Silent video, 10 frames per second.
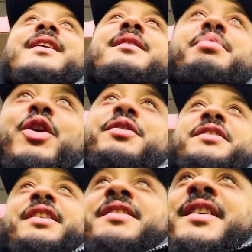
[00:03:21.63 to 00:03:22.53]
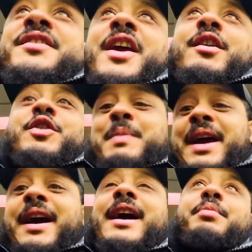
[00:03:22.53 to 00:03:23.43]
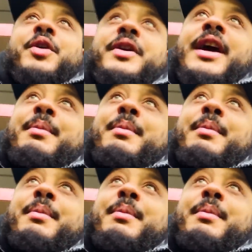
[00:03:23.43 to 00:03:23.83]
Bro, Zinchenko's my guy, bro, yeah.